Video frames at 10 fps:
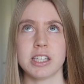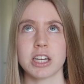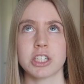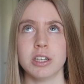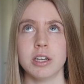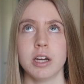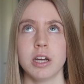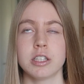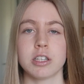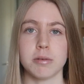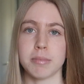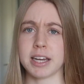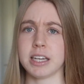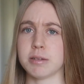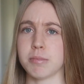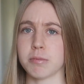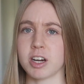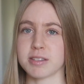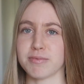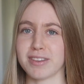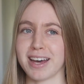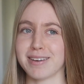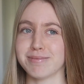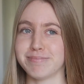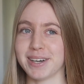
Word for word: section, so you might need to memorize them for that,